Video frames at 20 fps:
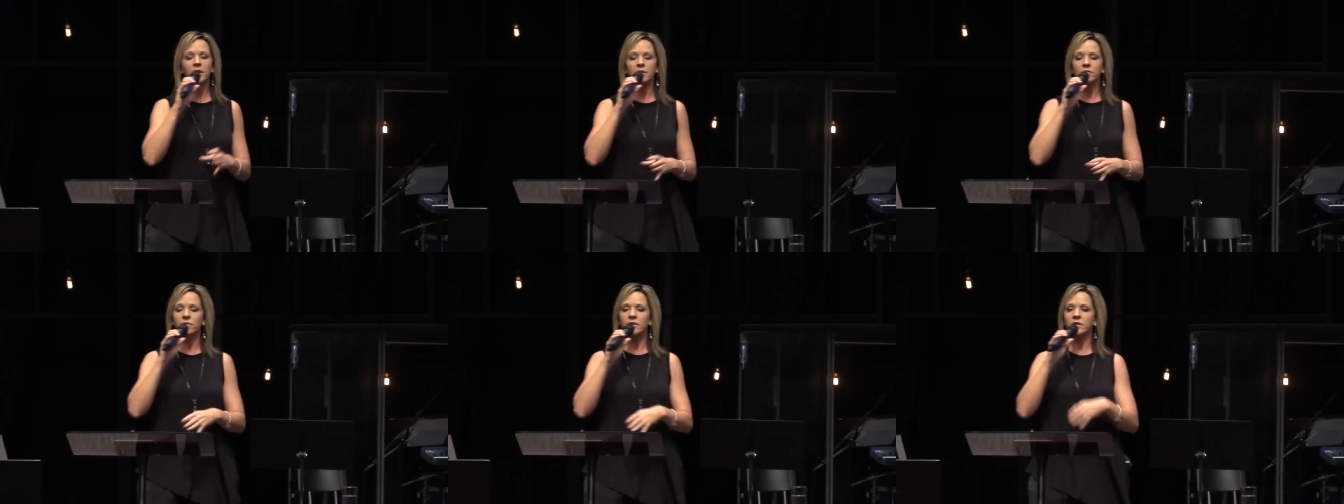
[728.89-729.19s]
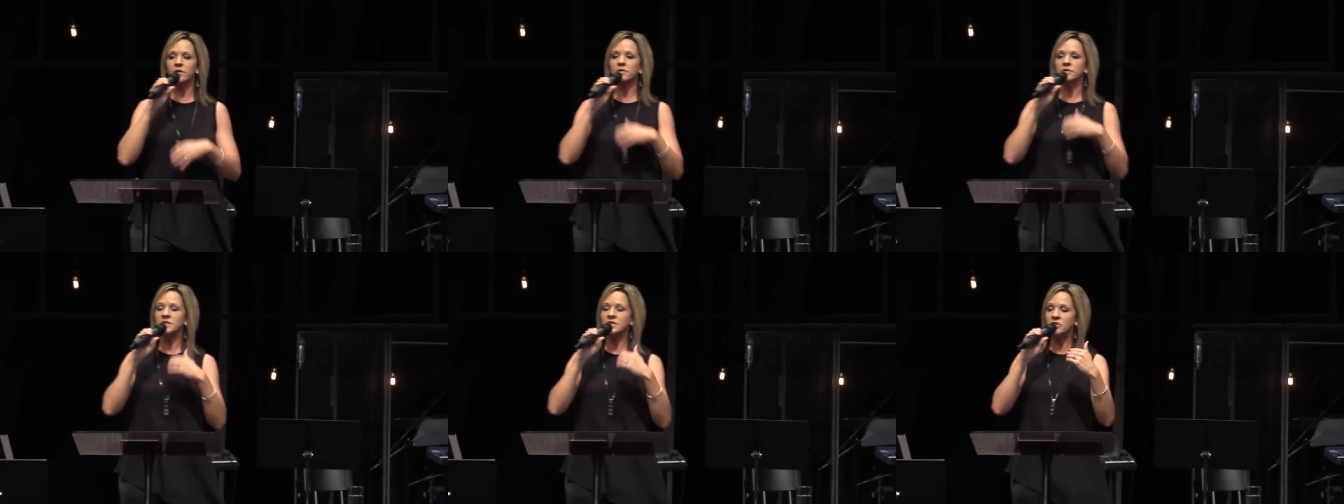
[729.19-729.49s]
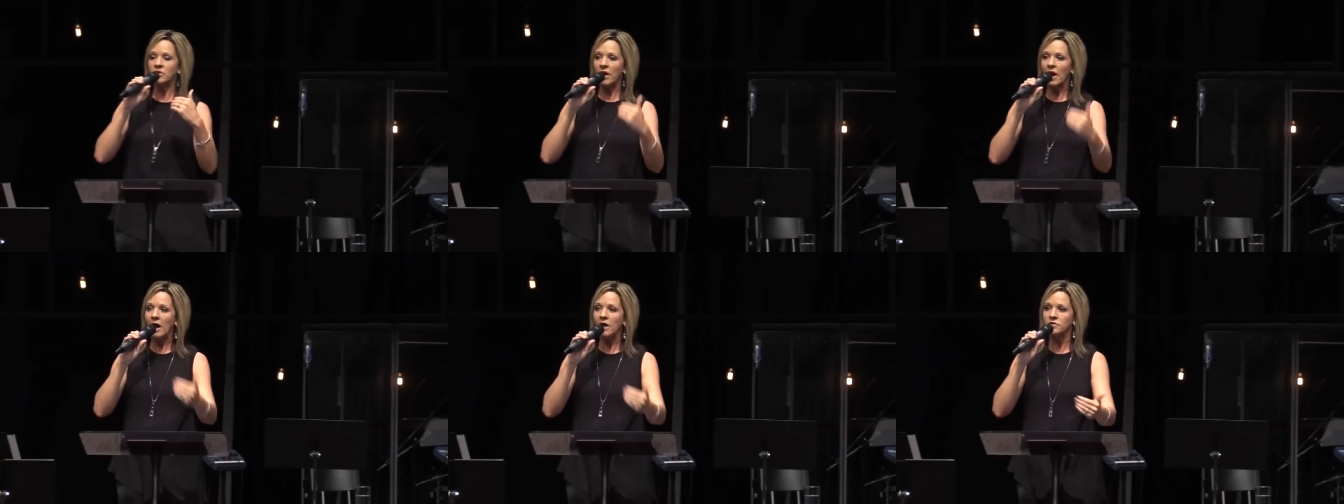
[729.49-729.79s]
whether it's in
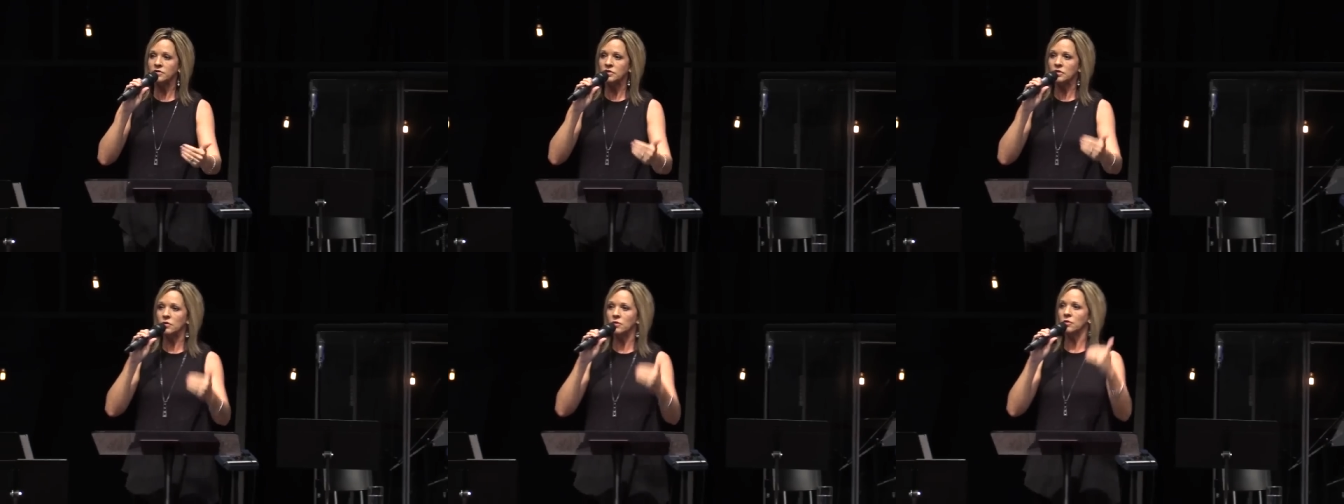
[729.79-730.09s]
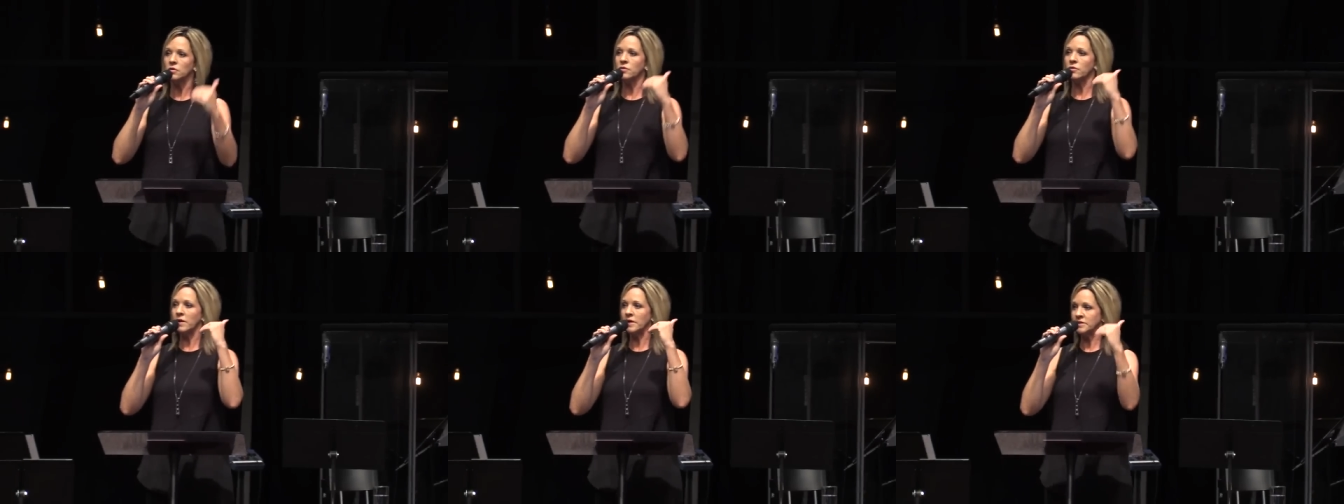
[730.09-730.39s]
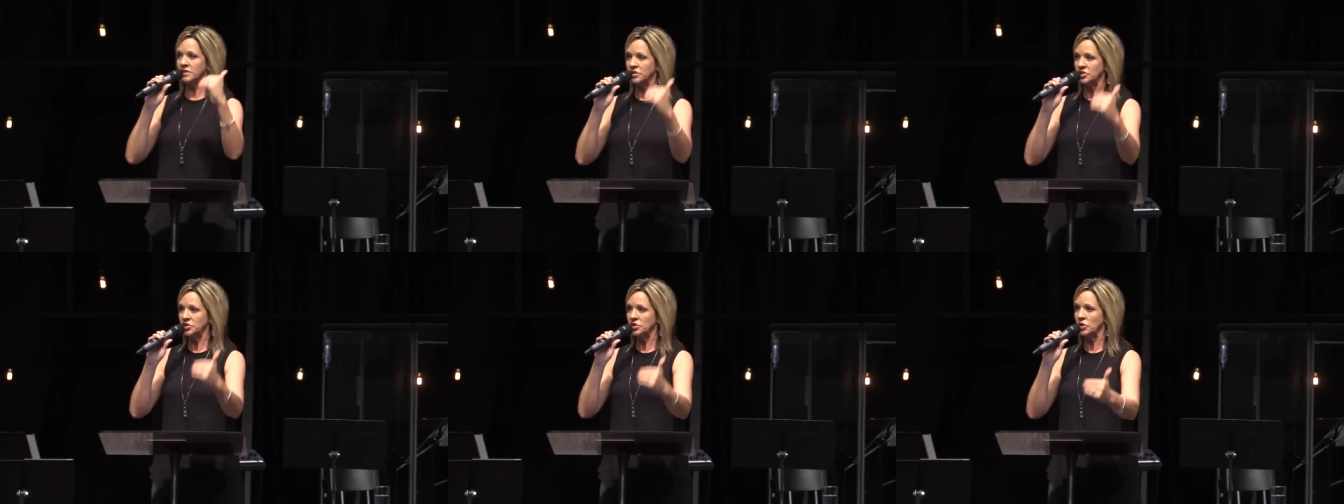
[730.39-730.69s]
your household or
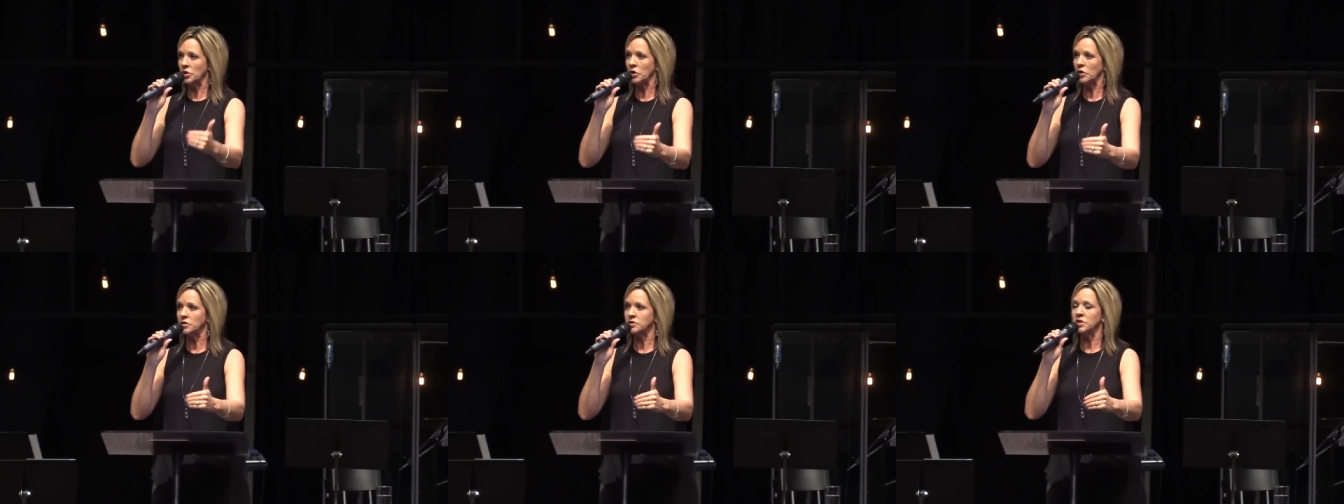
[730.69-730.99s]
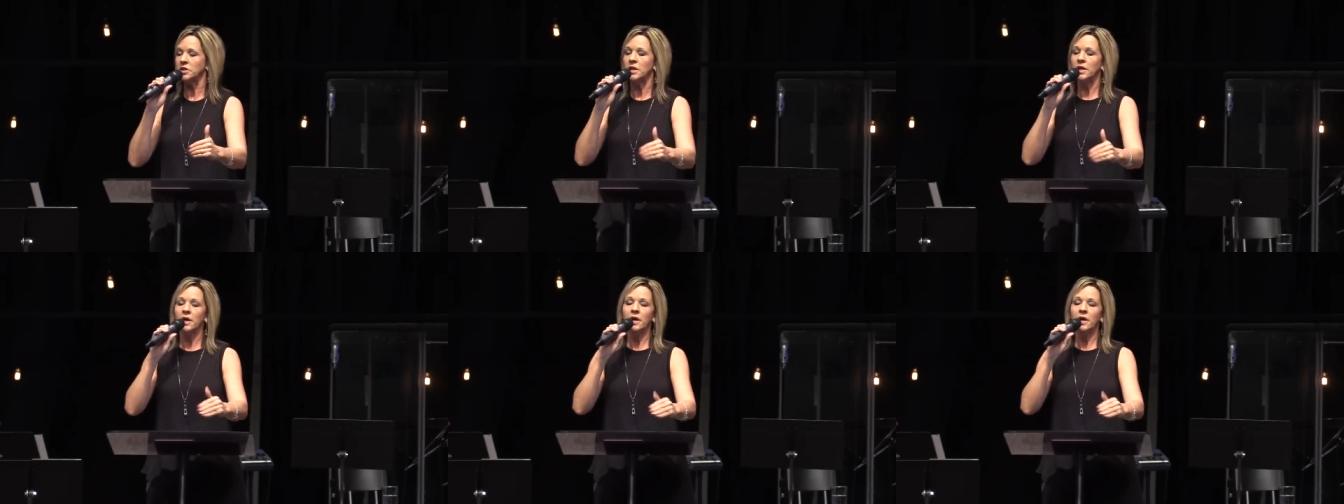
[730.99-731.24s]
as a church,